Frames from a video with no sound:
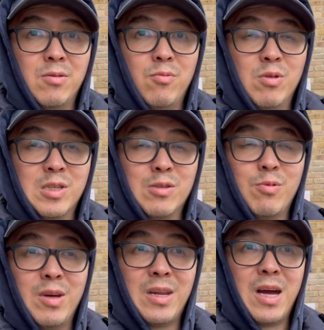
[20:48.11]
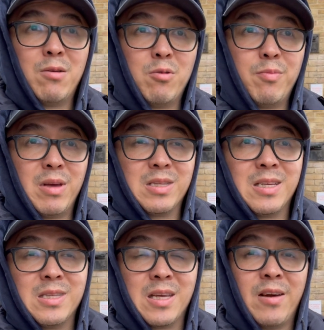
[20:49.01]
which is when I will be
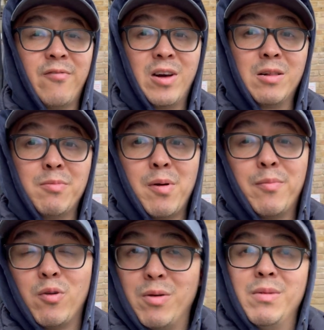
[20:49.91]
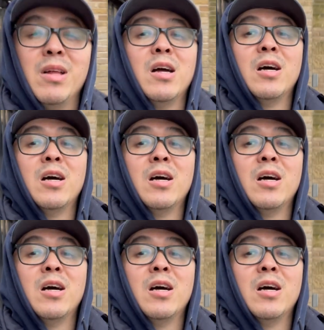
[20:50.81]
attending a follow-up appointment.